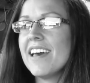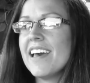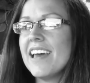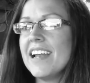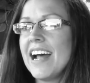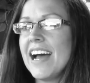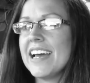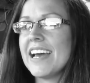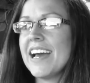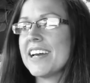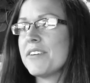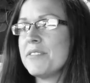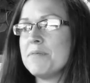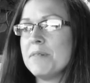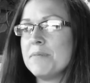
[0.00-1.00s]
And I
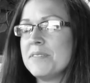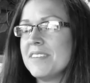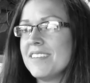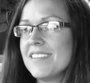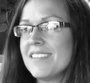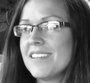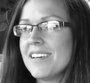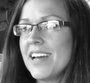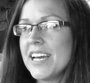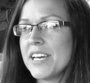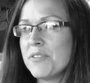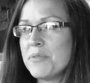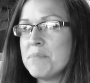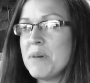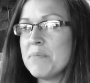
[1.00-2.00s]
can
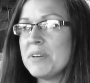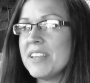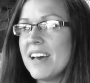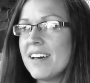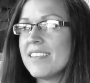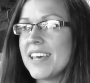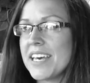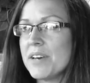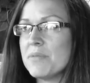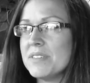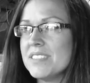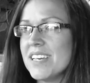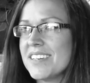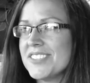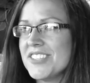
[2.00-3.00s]
remember that like it was
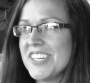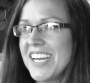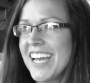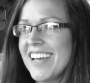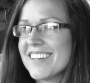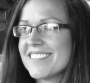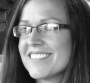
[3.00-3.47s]
yesterday.